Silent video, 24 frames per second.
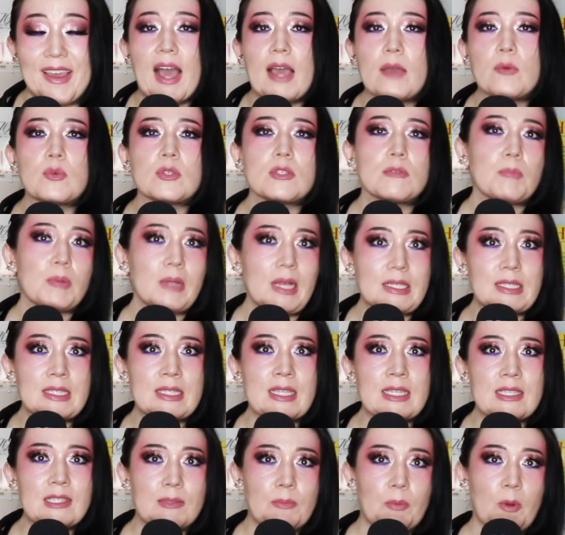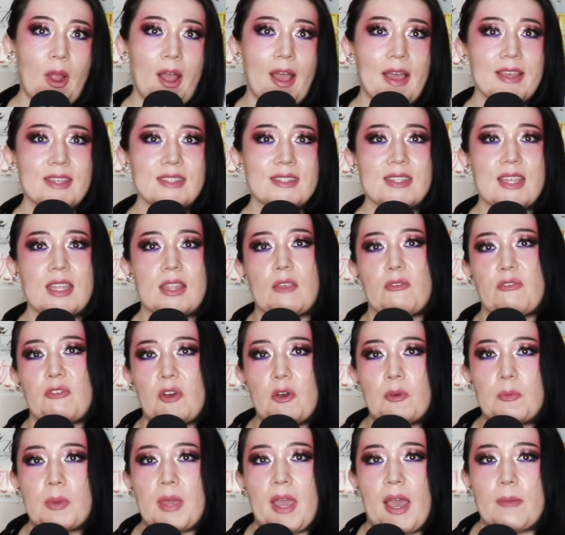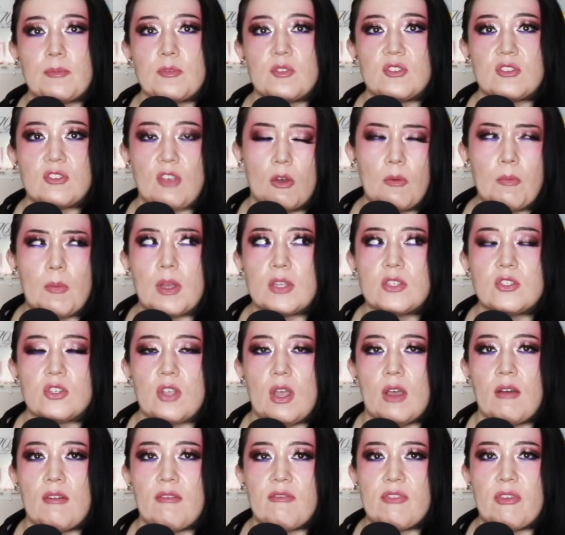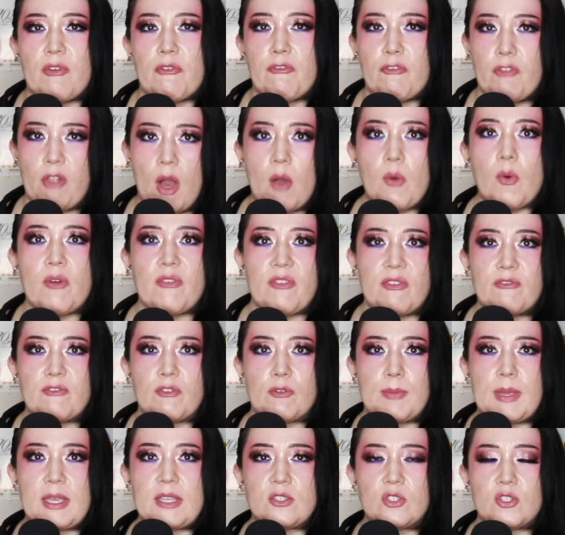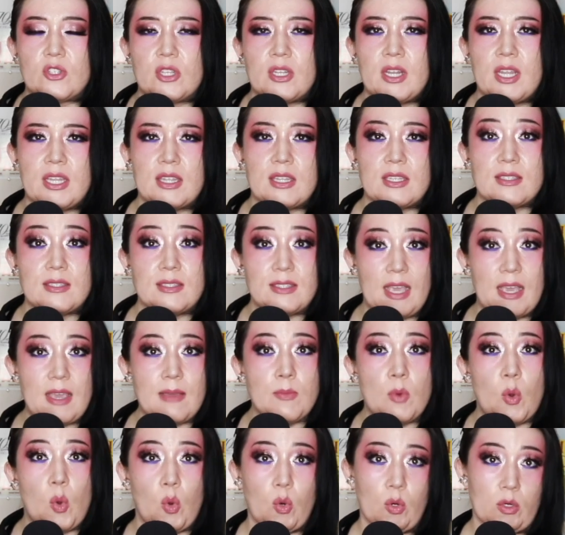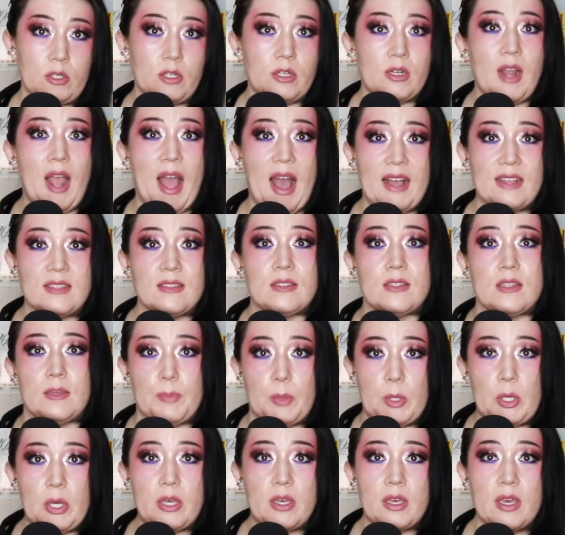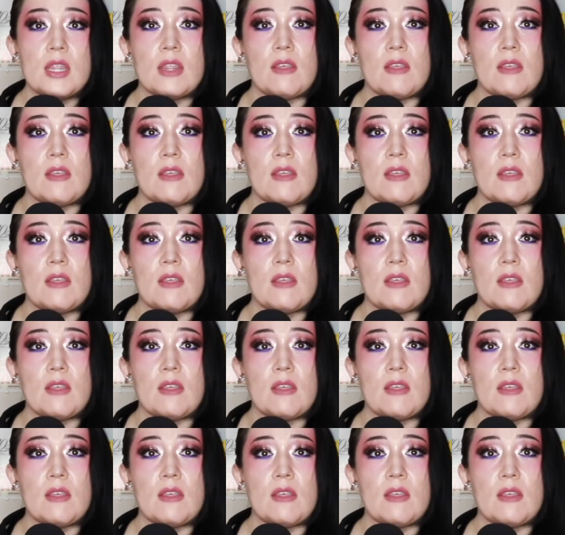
I was pleasantly surprised that the film kept so much of the flow of information in the same order as the book.